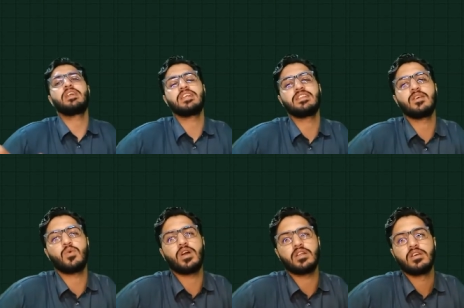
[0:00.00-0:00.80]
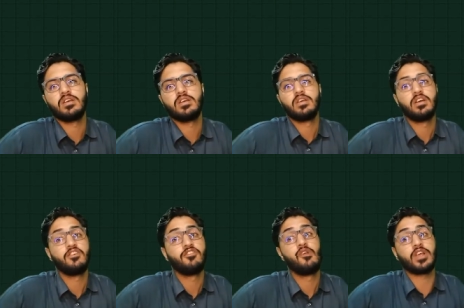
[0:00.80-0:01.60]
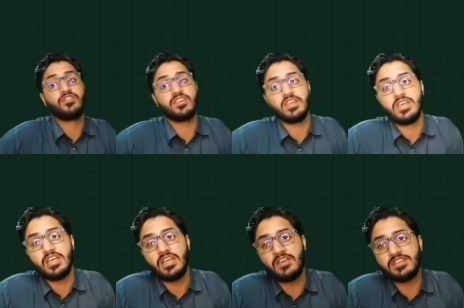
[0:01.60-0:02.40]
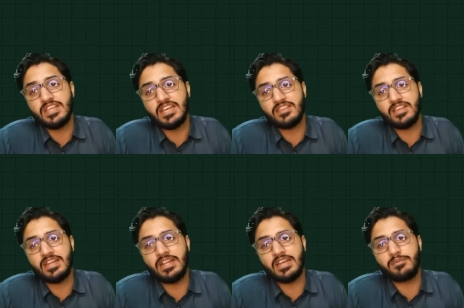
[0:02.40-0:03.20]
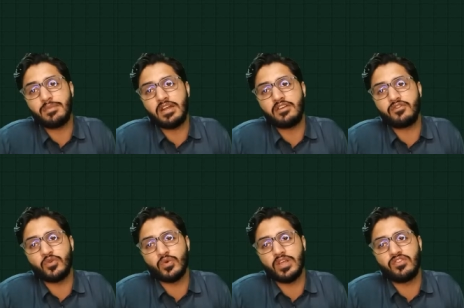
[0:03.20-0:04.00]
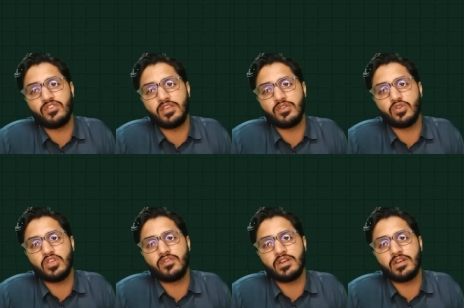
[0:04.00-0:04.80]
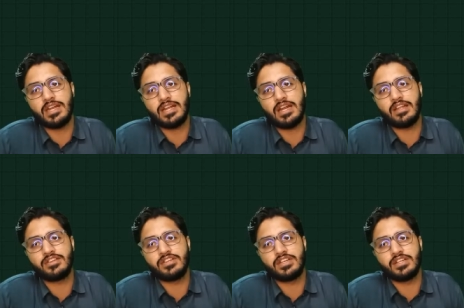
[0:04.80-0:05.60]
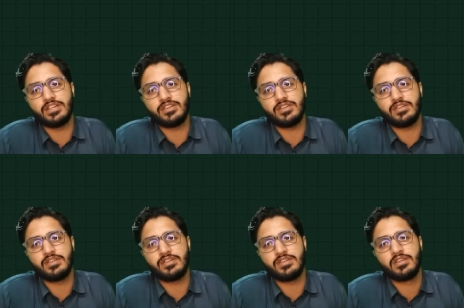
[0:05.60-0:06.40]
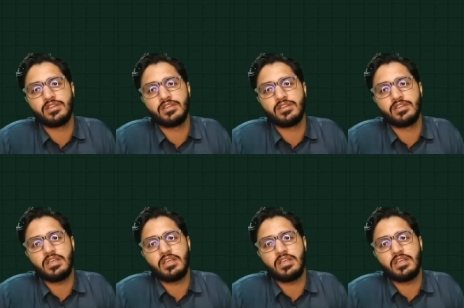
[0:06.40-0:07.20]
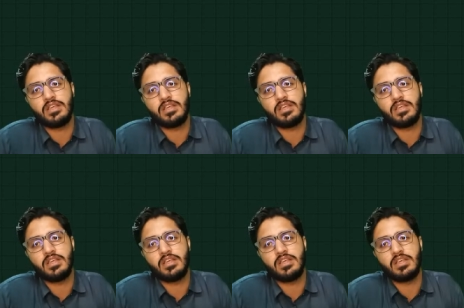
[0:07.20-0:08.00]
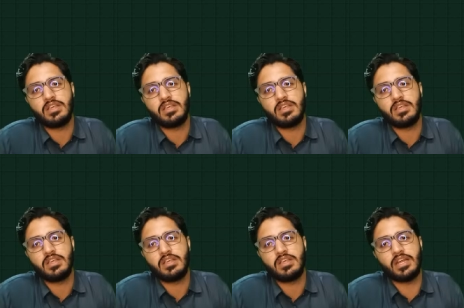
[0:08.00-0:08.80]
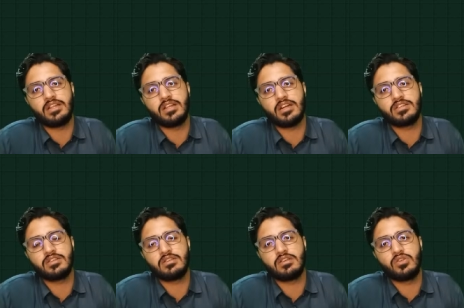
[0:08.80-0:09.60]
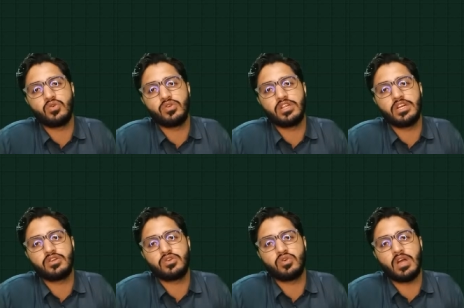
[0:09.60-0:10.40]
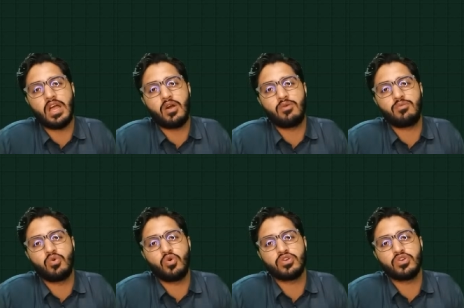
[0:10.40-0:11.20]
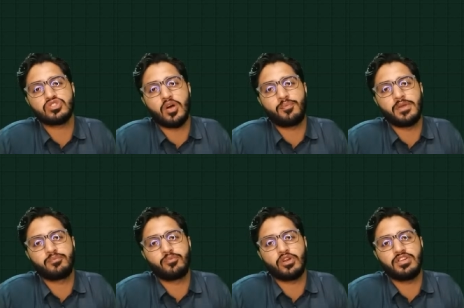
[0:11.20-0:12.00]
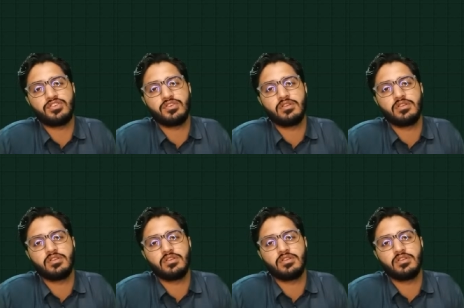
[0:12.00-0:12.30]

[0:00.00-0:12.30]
in the what? Frequency. If there is an increment in frequency, so you will write energy increases. If energy increases, you will write that you need to have more stopping potential.